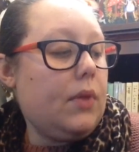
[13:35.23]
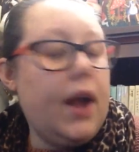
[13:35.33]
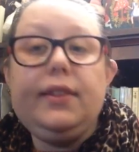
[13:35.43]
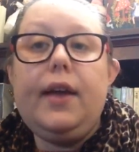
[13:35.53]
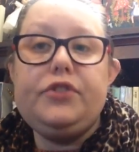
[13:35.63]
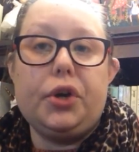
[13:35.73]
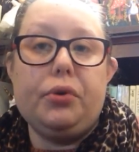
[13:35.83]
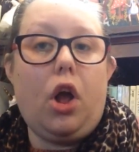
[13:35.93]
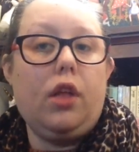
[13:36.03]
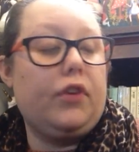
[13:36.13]
I'd love to
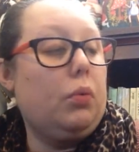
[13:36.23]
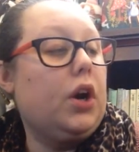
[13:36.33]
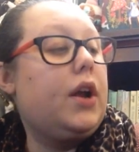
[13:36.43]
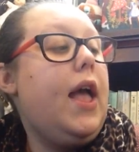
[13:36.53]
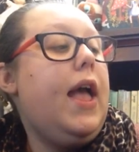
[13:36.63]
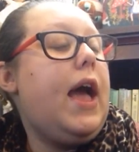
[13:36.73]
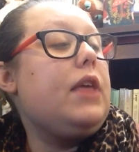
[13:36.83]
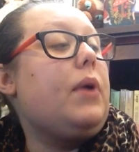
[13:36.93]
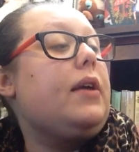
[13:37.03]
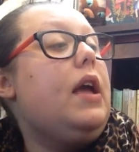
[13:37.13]
own all of her work.
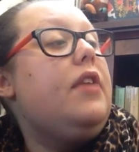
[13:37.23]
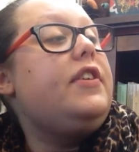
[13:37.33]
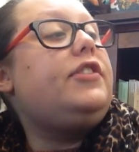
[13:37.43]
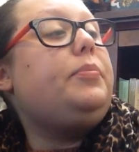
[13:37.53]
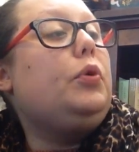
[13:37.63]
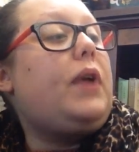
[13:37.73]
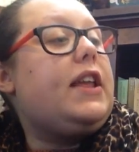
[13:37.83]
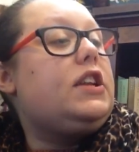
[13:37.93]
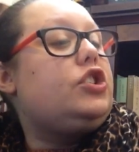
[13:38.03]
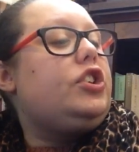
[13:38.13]
Anyway, this is Miranda.